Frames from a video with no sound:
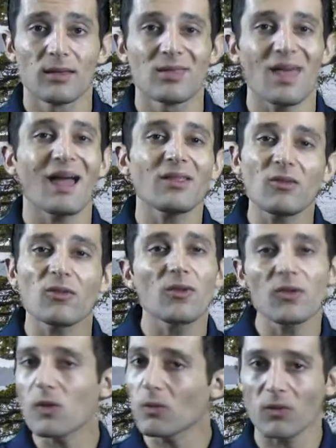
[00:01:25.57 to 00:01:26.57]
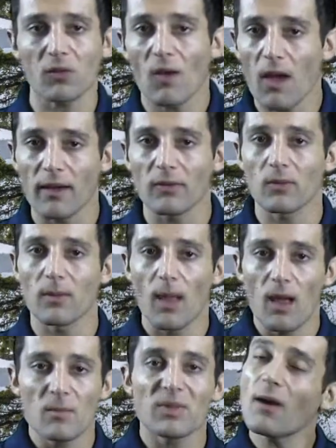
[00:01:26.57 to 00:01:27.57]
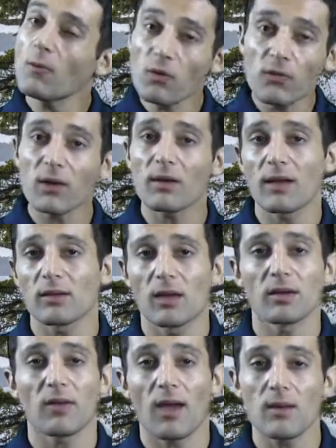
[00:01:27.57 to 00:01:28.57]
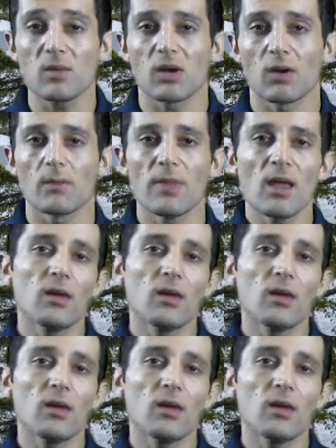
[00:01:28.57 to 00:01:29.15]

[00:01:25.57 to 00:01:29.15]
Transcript: That's the secret sauce. But that was figured out a long time ago.